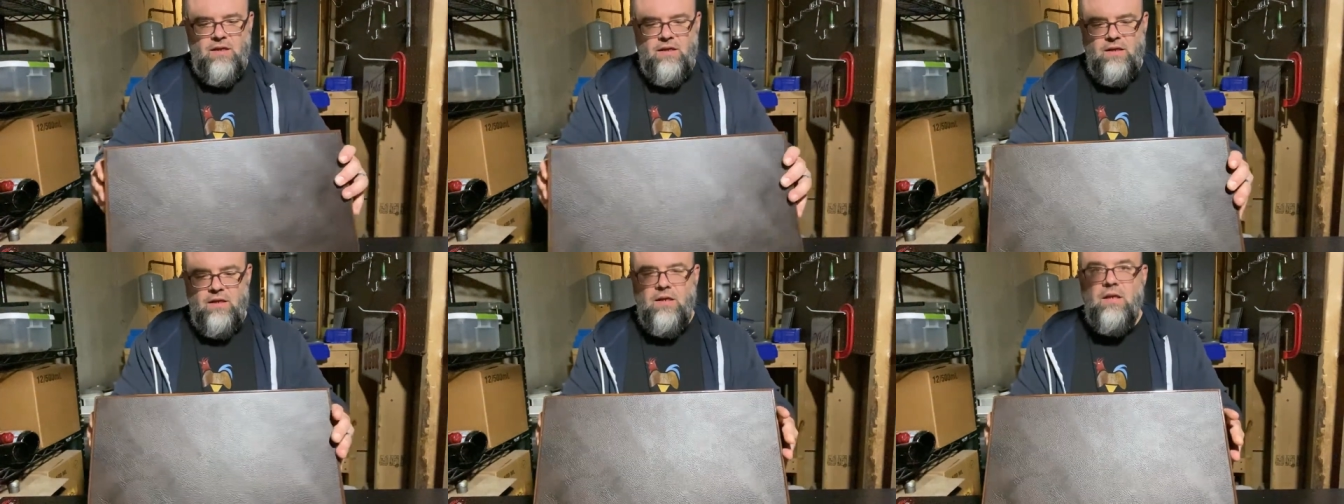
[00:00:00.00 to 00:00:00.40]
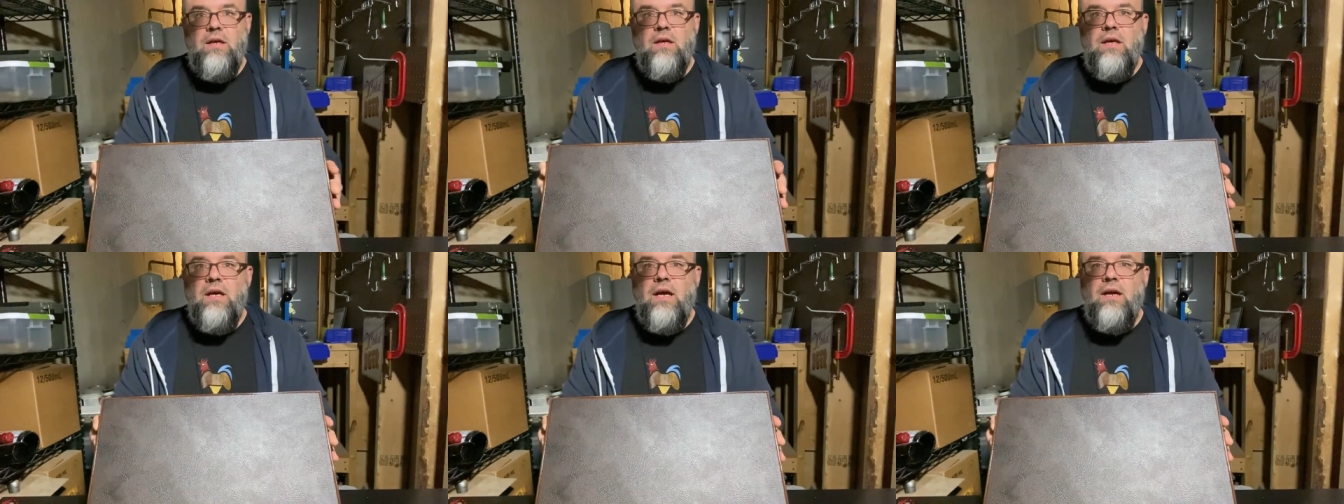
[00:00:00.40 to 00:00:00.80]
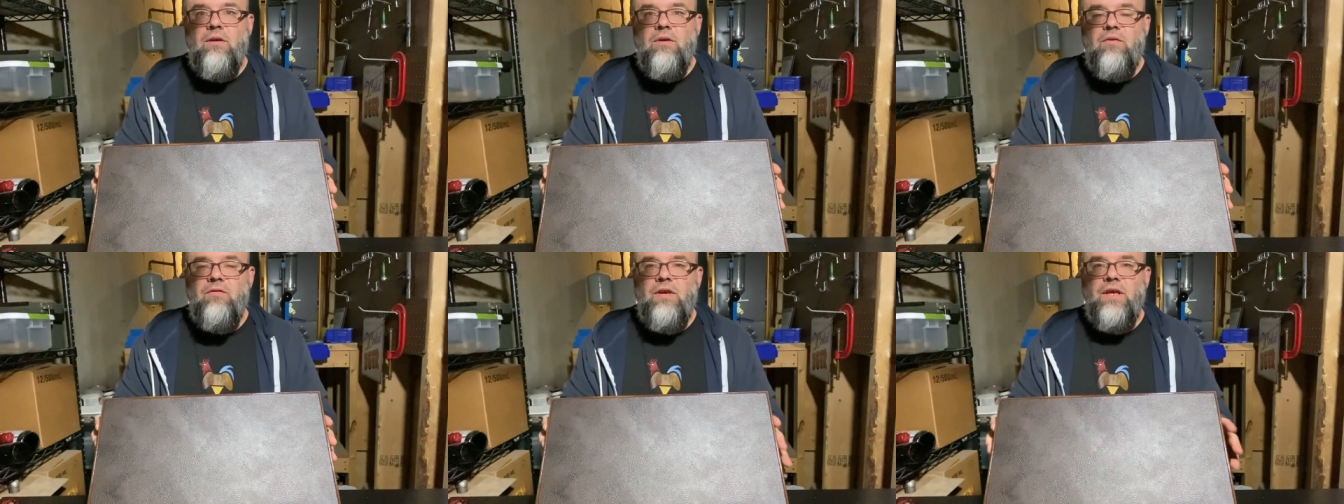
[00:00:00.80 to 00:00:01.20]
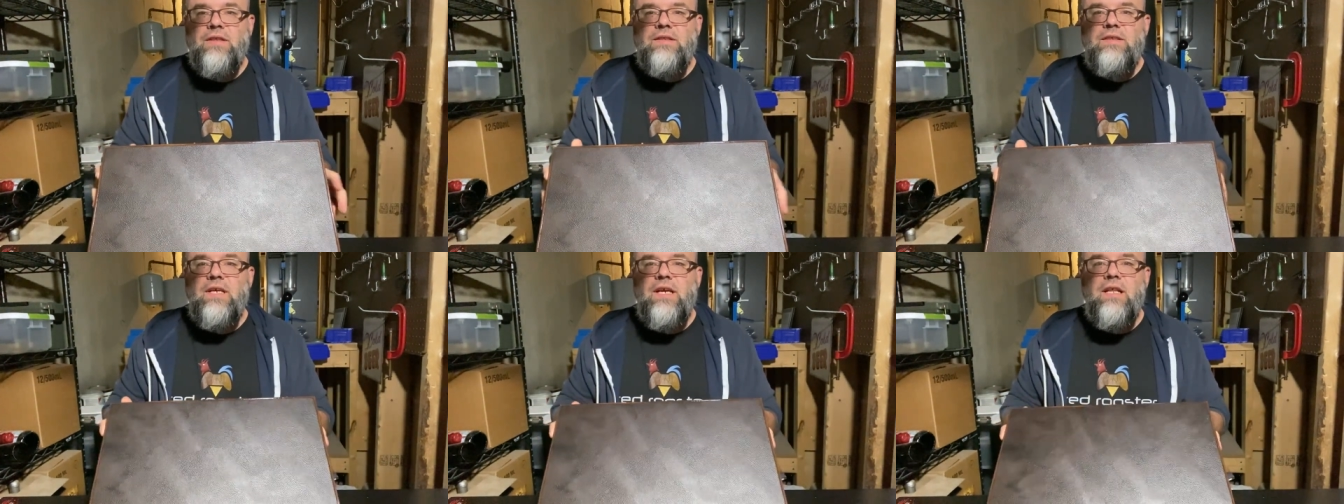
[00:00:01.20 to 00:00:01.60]
I don't know if you
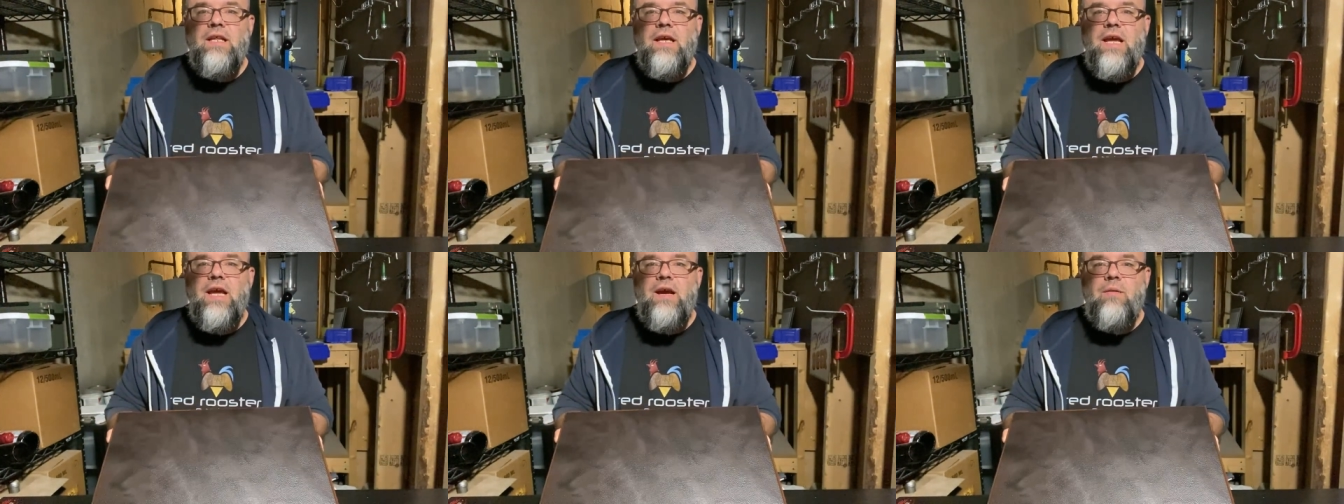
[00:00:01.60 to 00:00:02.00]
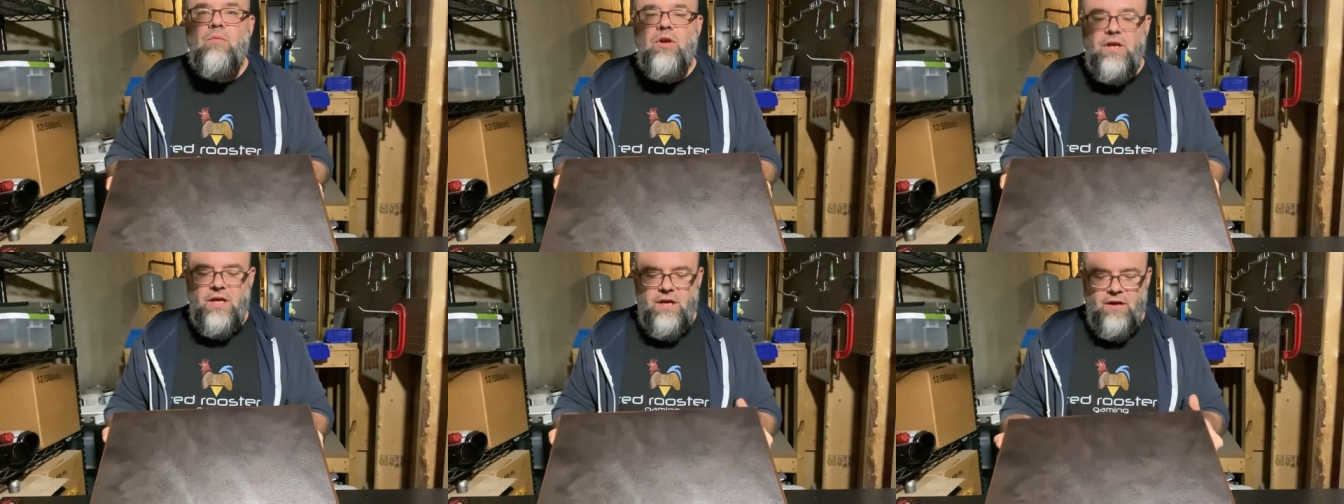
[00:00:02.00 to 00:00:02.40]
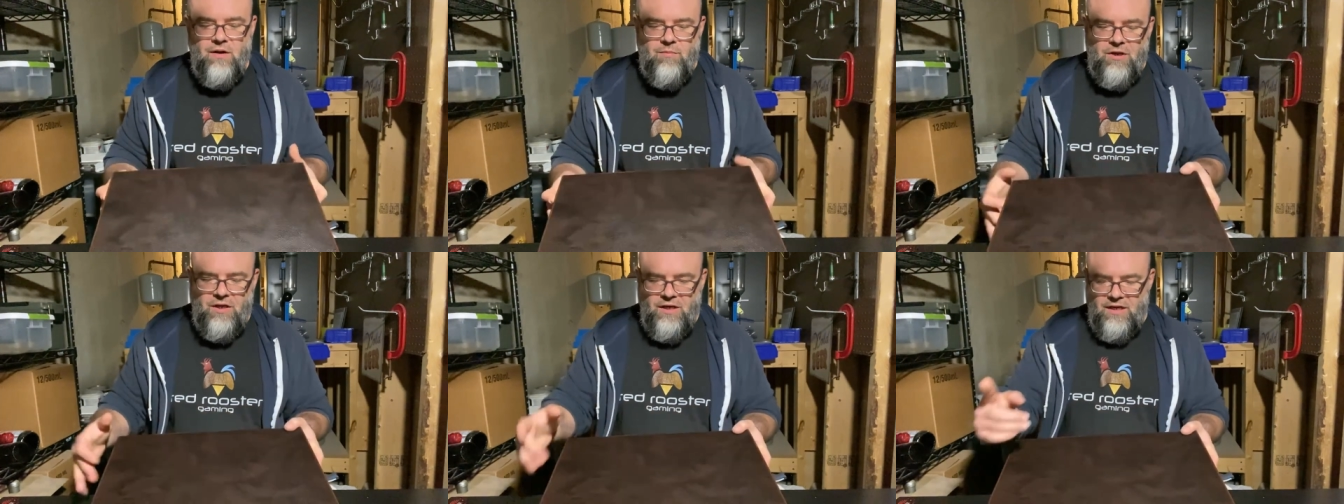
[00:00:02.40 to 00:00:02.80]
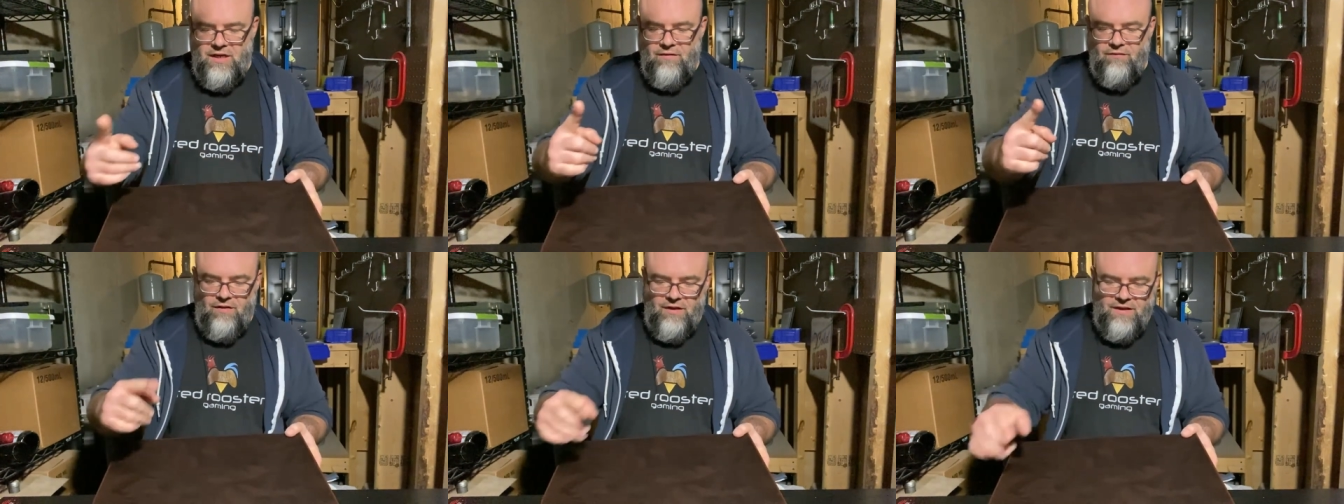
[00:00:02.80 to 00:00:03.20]
could see on the camera here, but you could
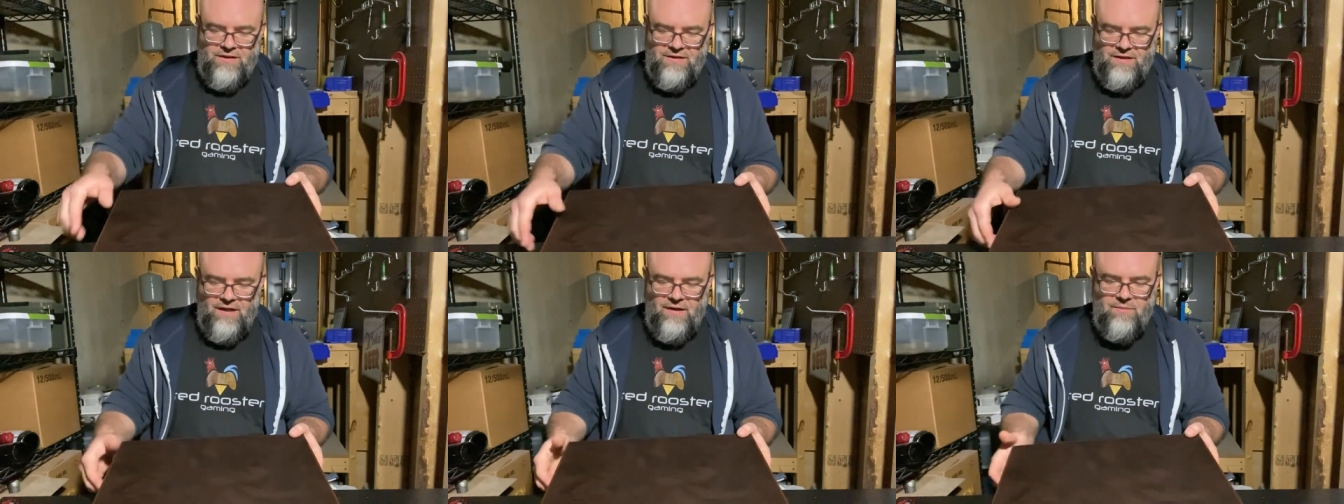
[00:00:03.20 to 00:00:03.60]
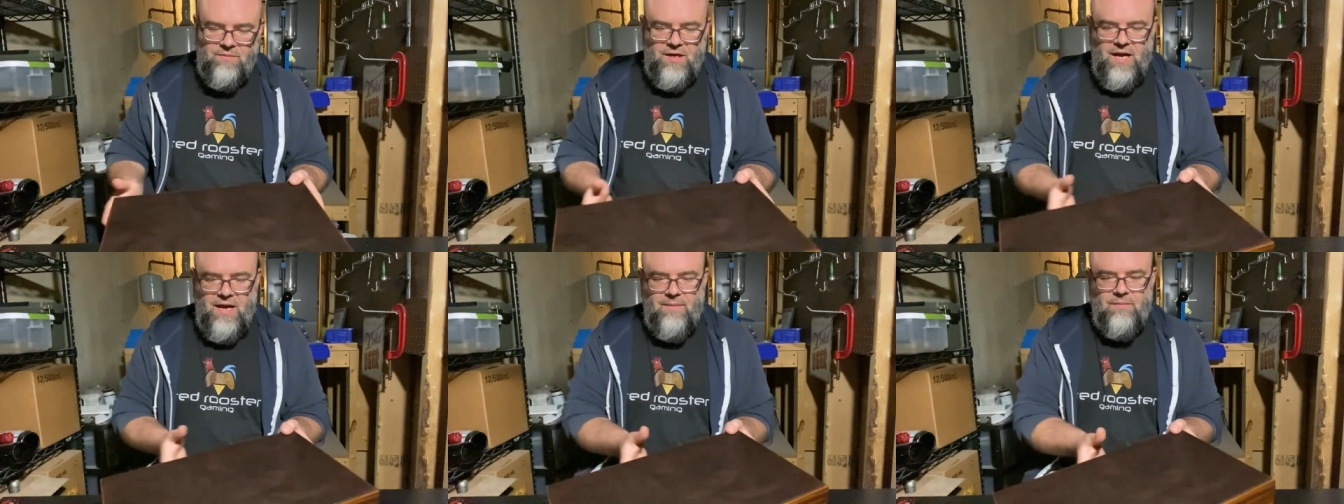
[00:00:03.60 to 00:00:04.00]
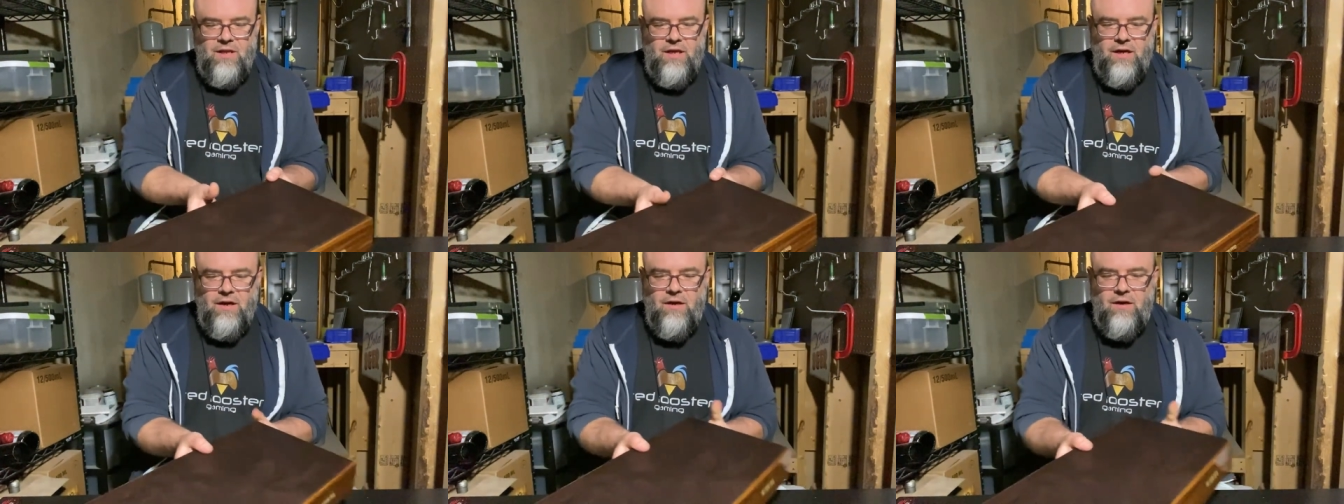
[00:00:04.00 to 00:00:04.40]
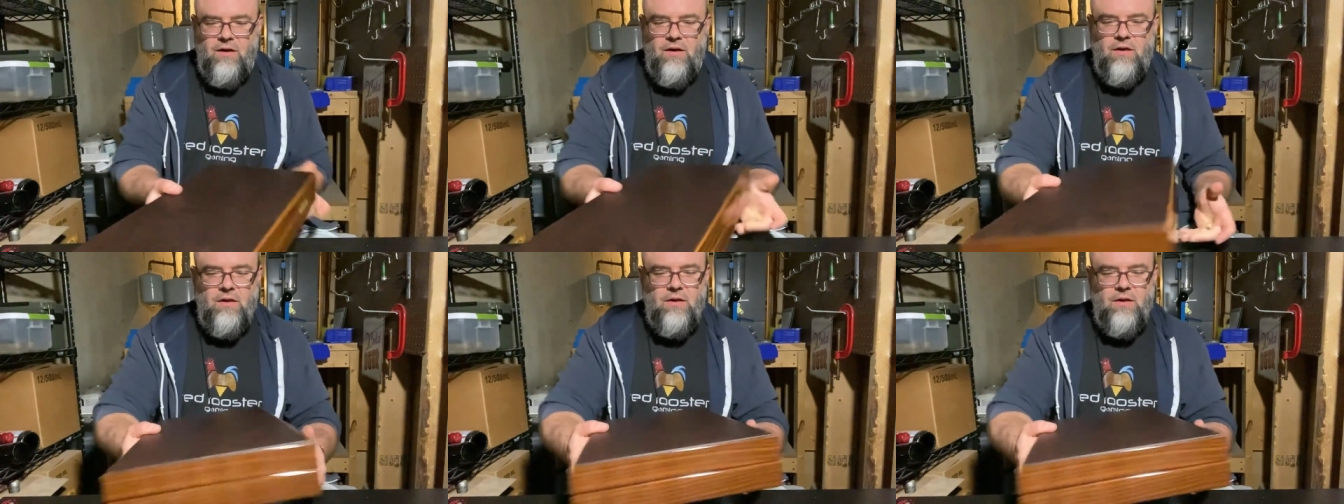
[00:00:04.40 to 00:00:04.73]
definitely see up top there.